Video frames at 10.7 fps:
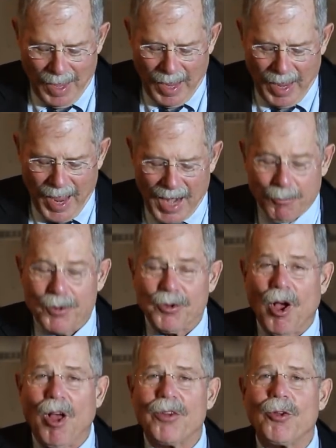And it was
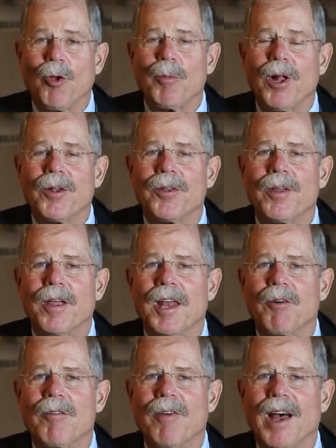also built in a
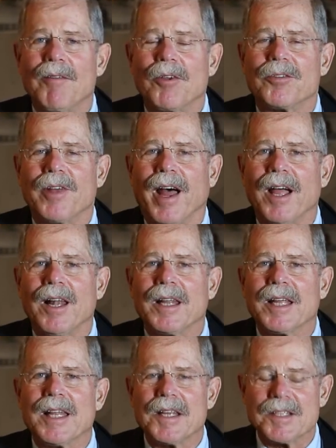revival style,
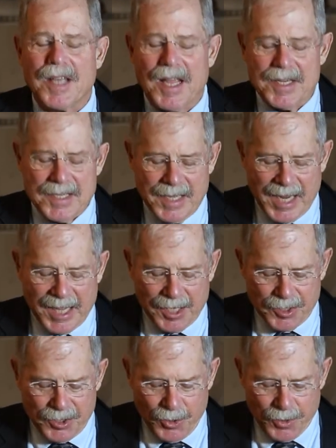in this case, the
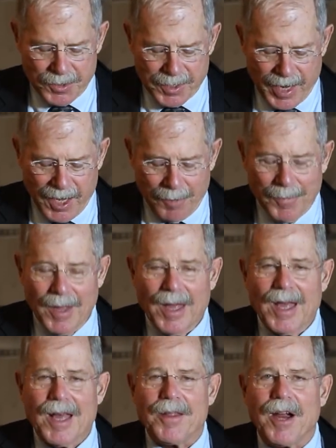English Tudor style.
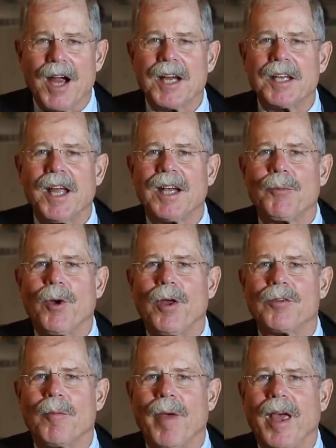The architect
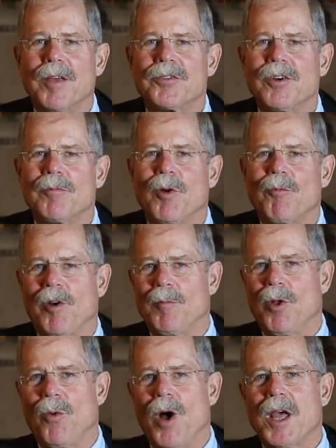was a master from
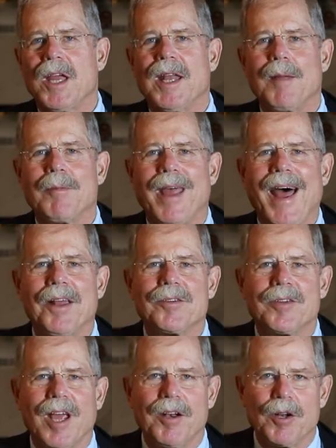Milwaukee named
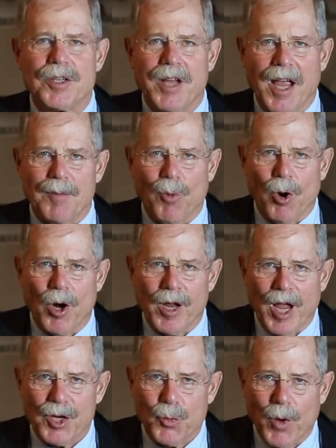Alexander Chadbourne
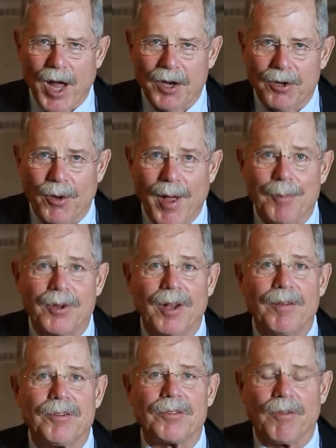Eschweiler, who happened to
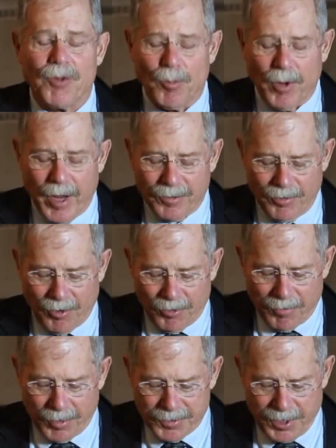live just a few blocks north
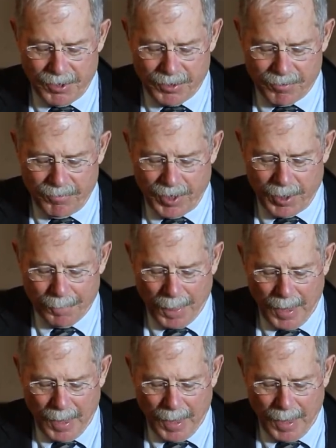of us here at the villa.